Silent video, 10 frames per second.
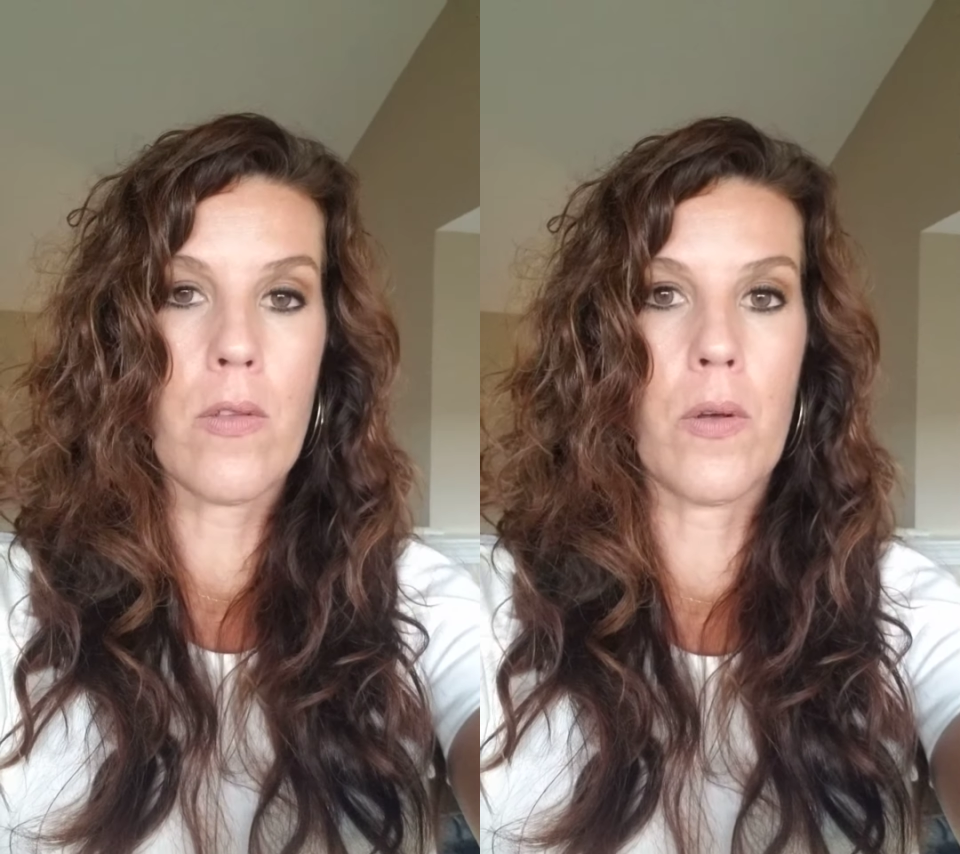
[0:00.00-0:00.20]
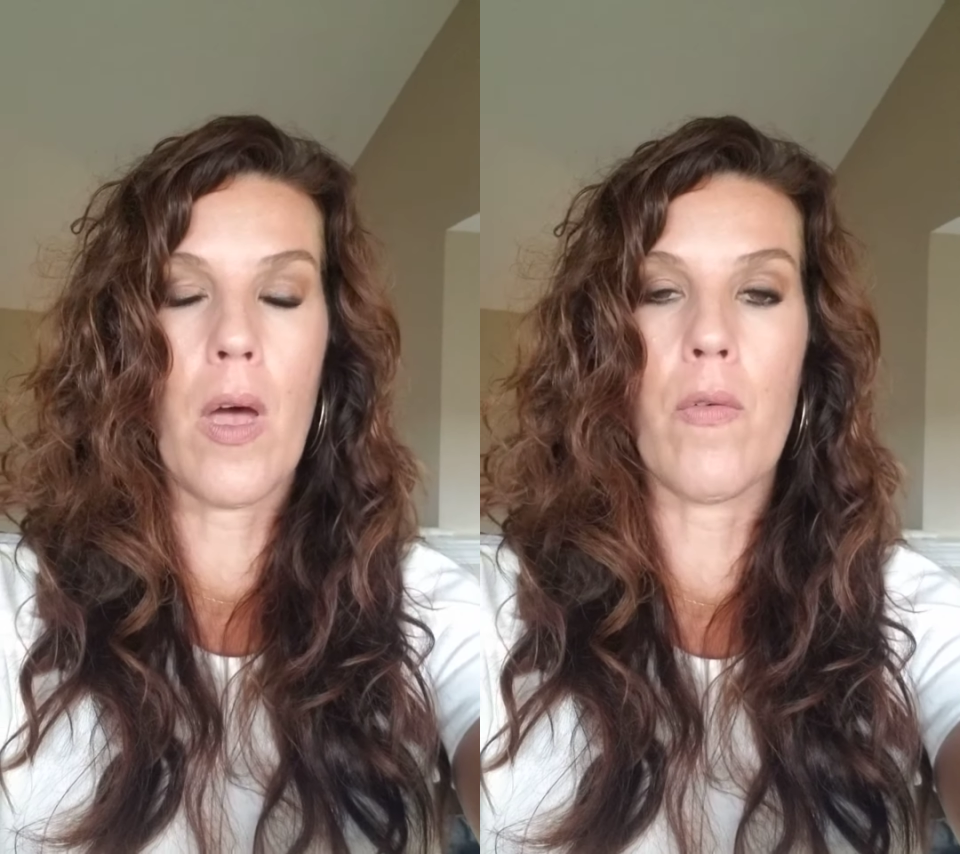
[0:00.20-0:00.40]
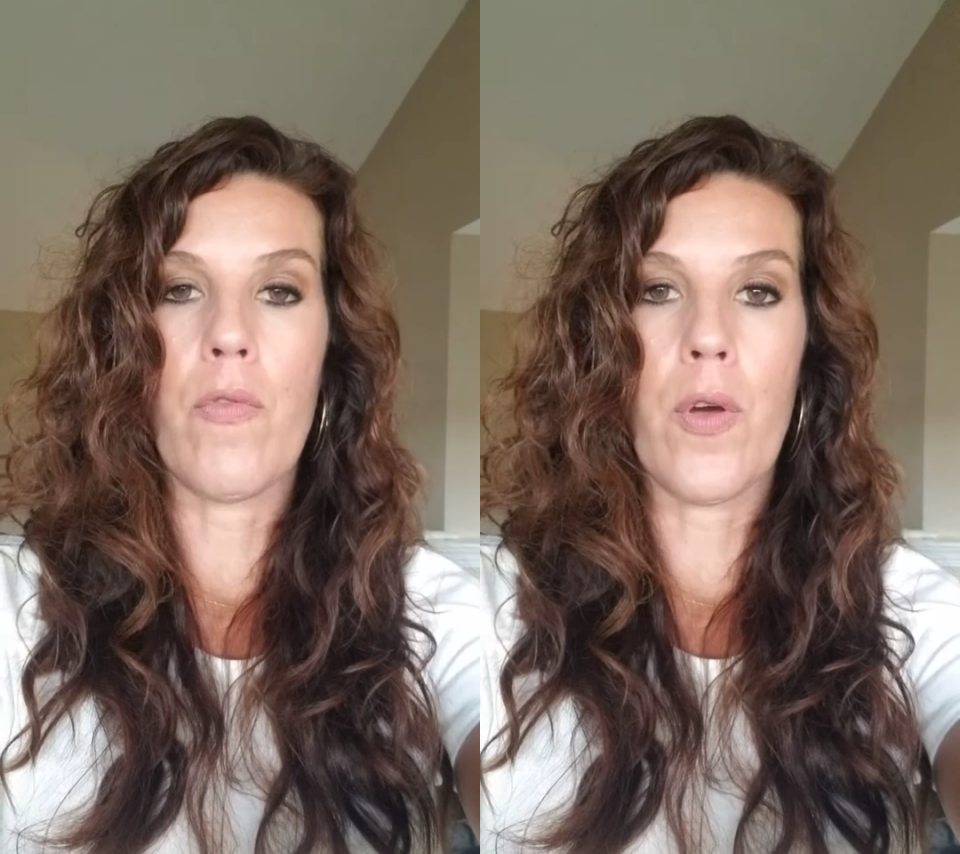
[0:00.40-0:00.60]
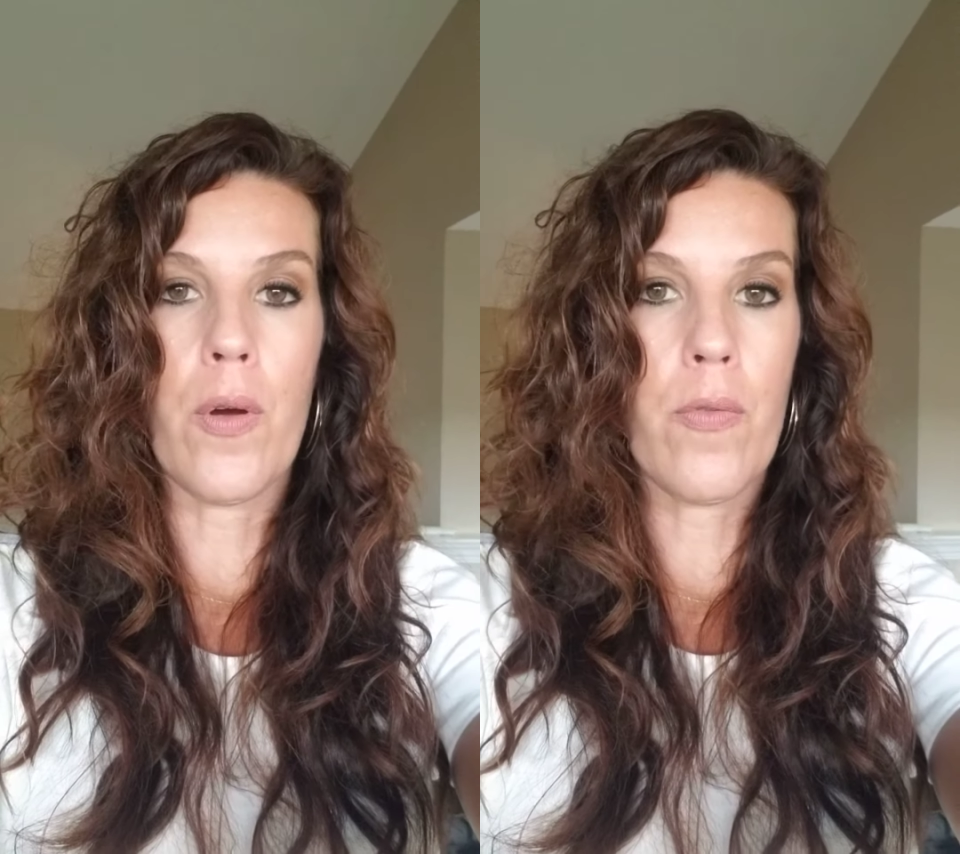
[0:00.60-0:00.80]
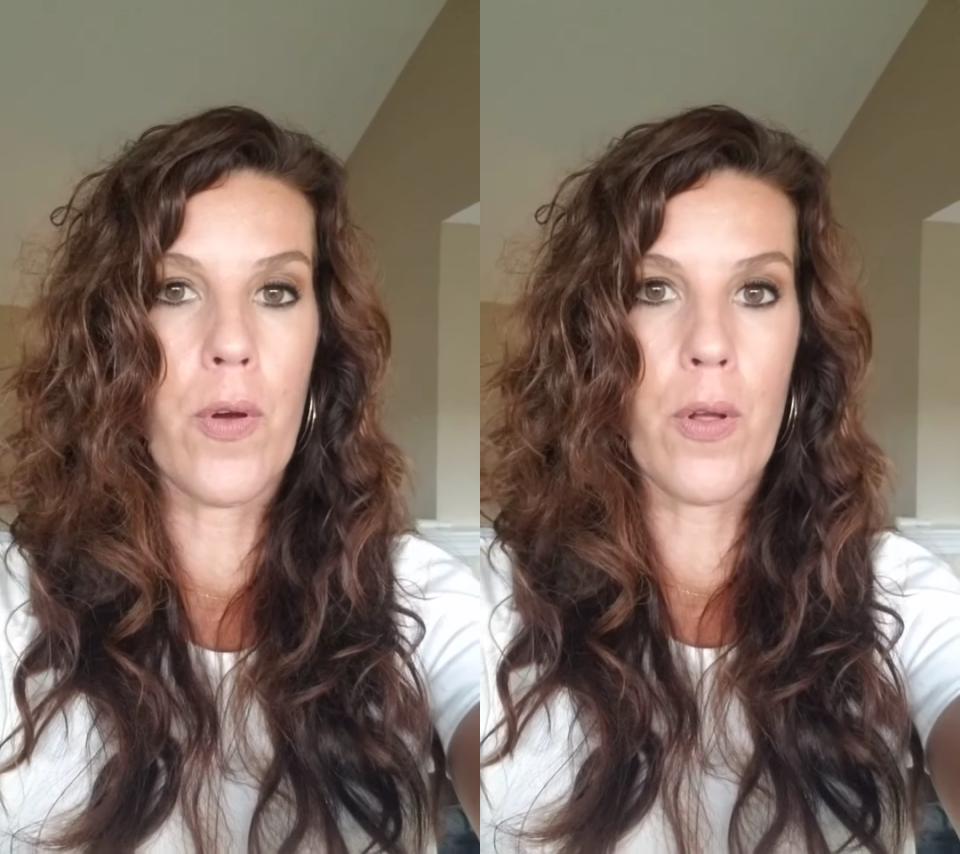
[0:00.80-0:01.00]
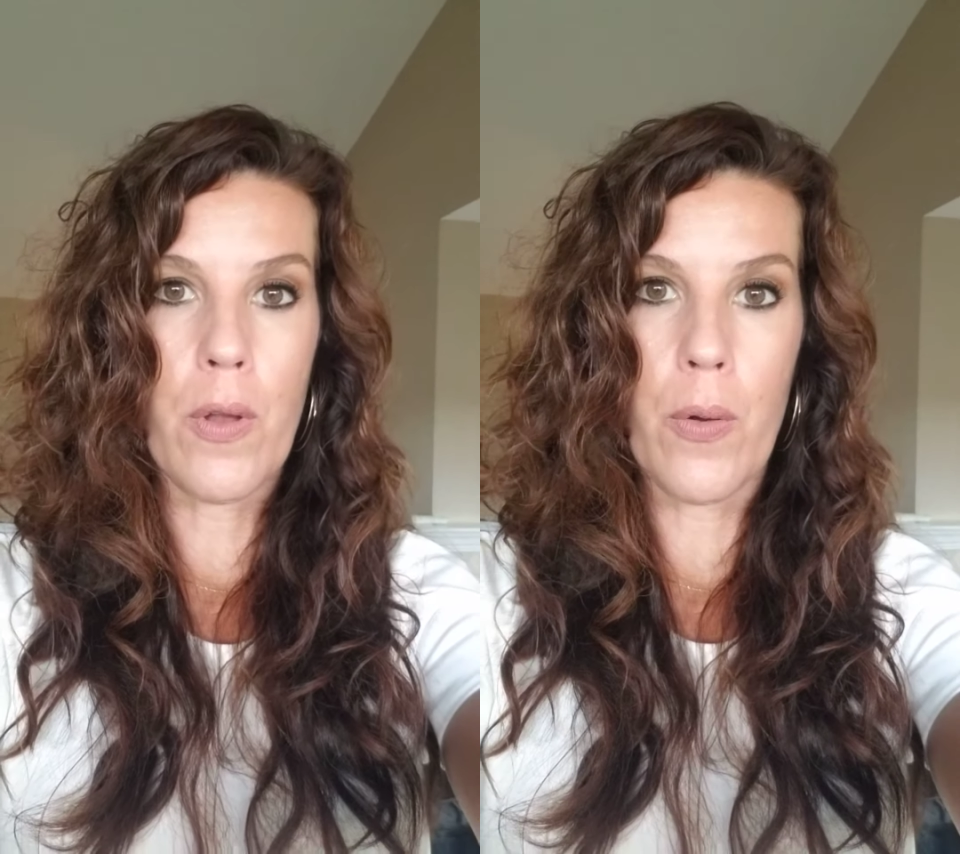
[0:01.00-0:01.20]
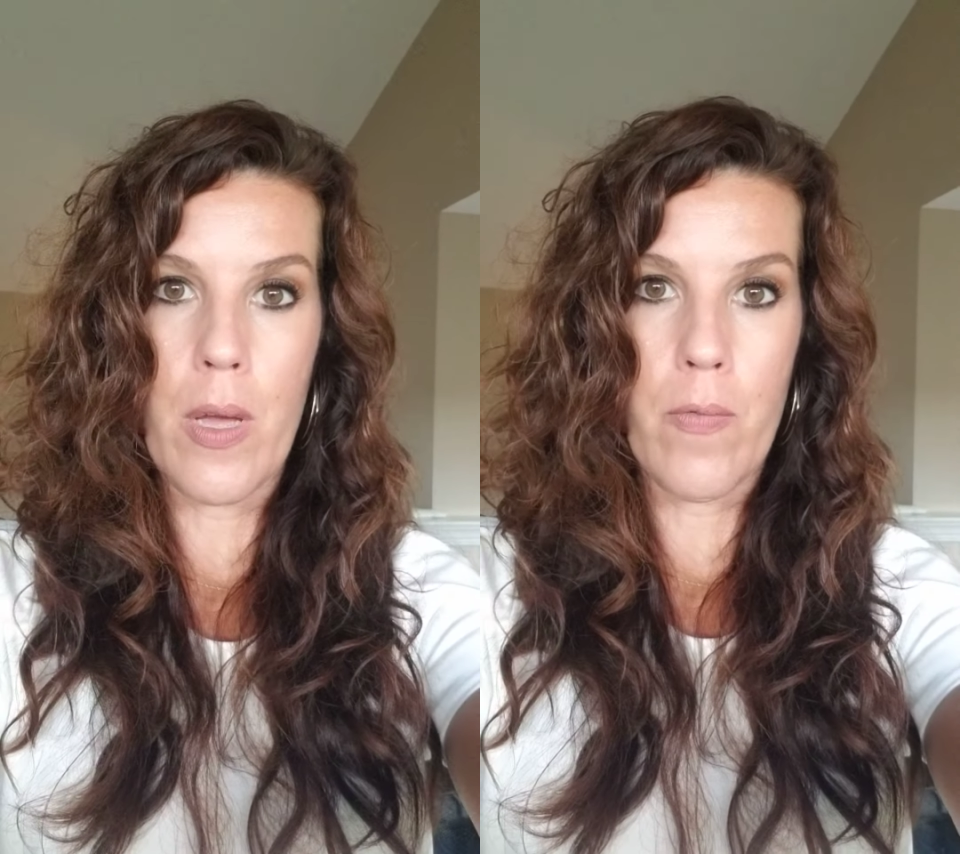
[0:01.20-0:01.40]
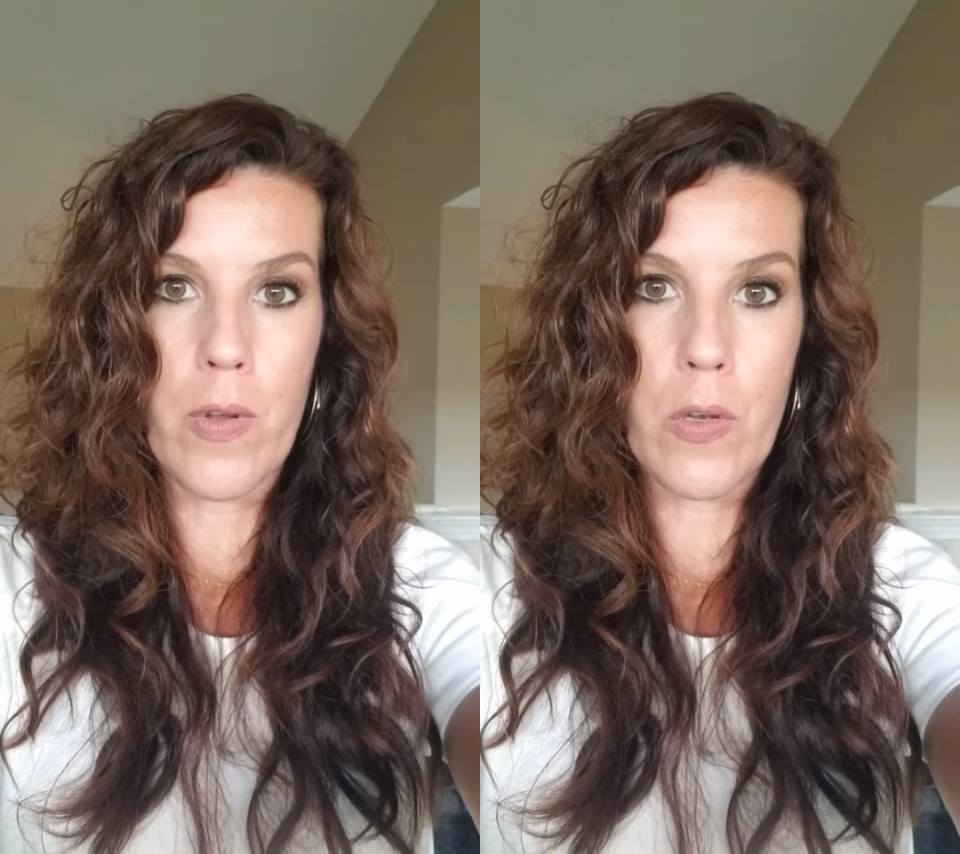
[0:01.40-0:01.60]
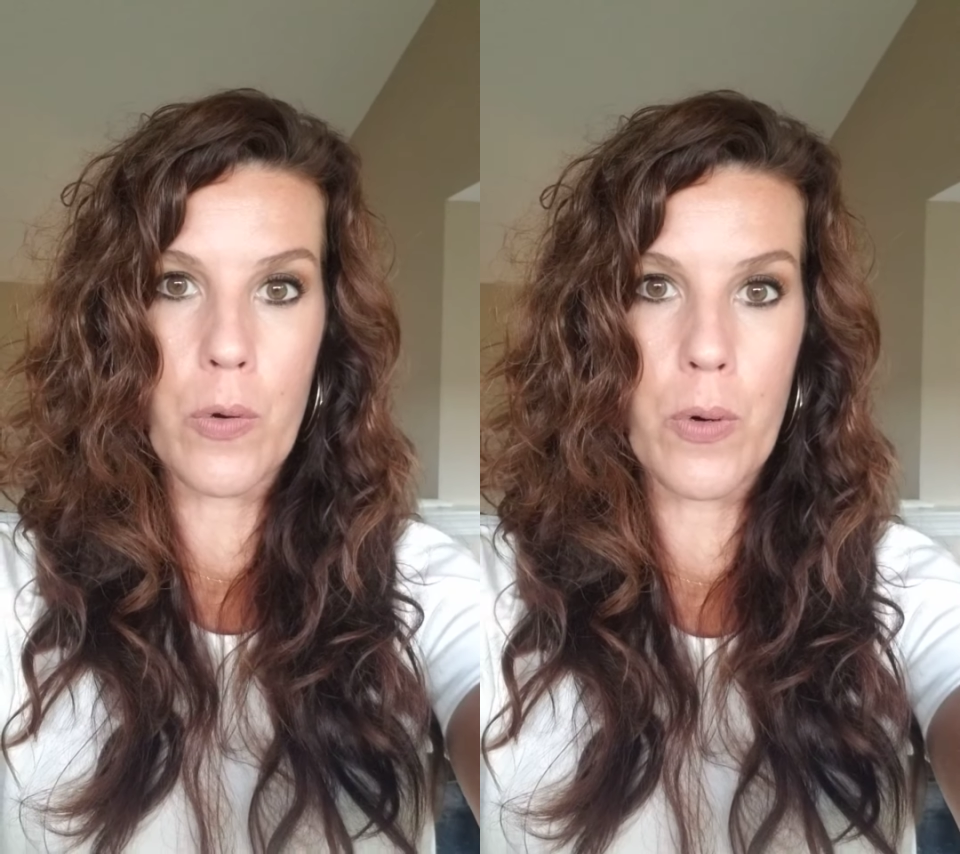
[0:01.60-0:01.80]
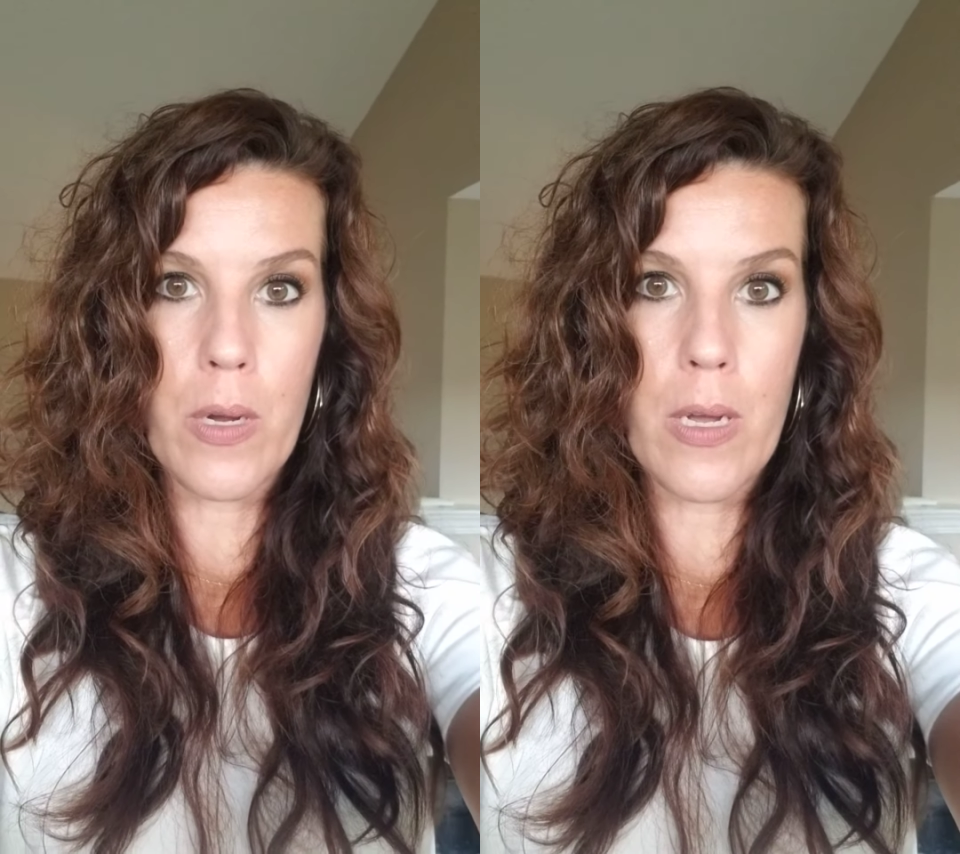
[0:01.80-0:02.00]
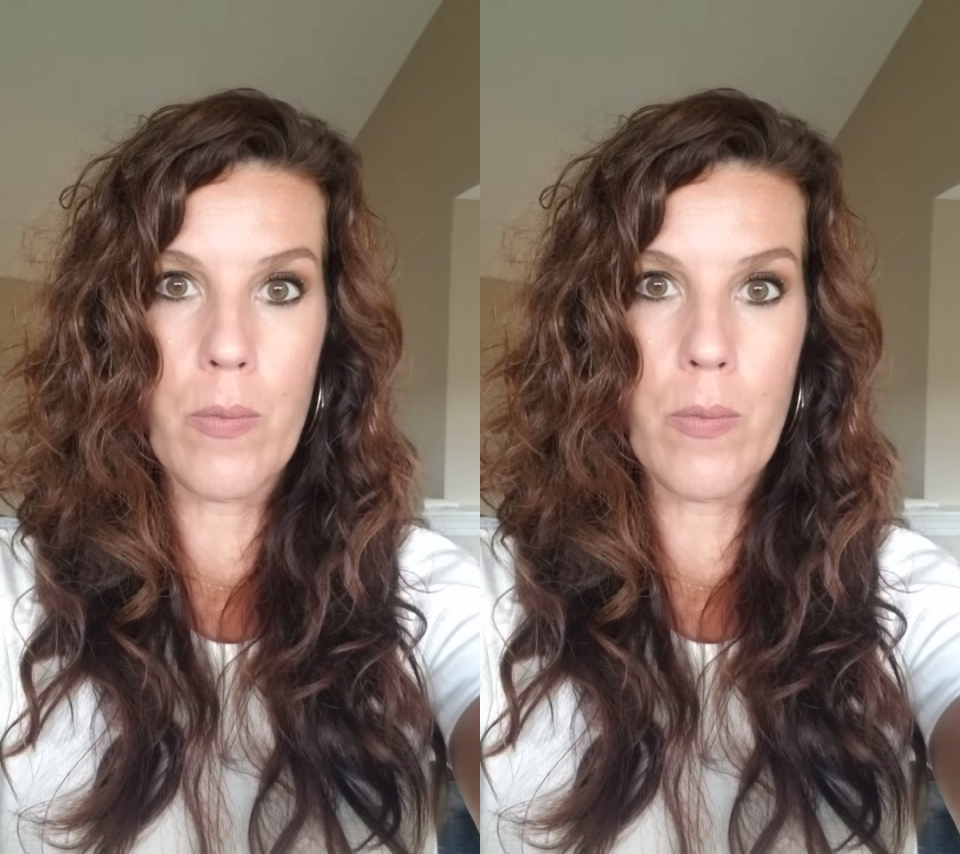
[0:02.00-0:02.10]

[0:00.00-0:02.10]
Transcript: still have very, very low inventory.